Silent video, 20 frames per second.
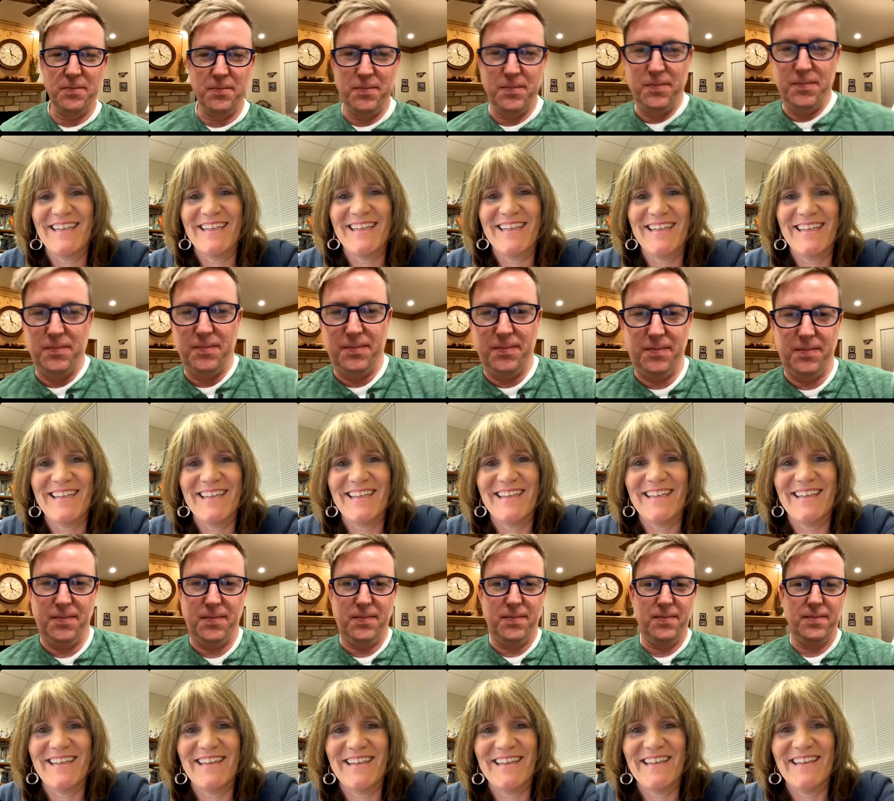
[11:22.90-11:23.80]

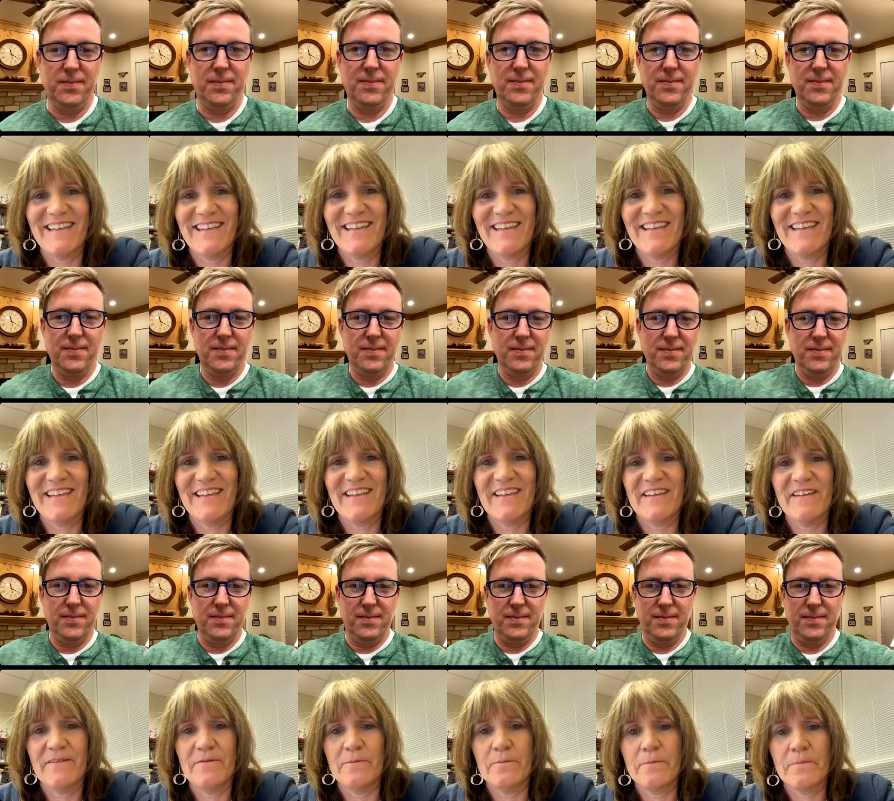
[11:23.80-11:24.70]

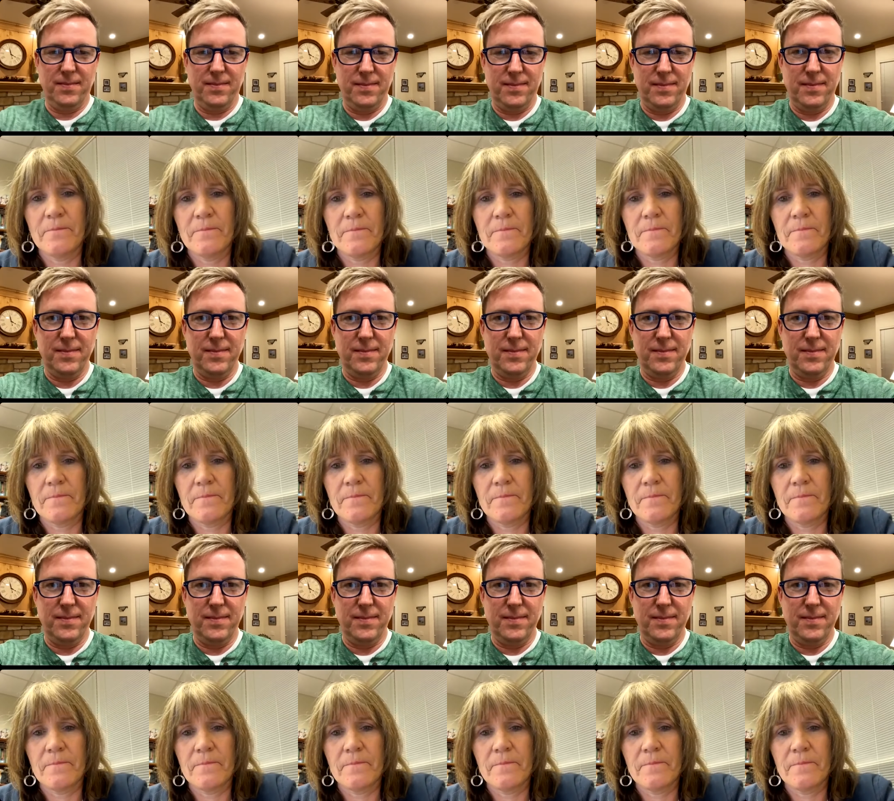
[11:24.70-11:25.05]
[no speech]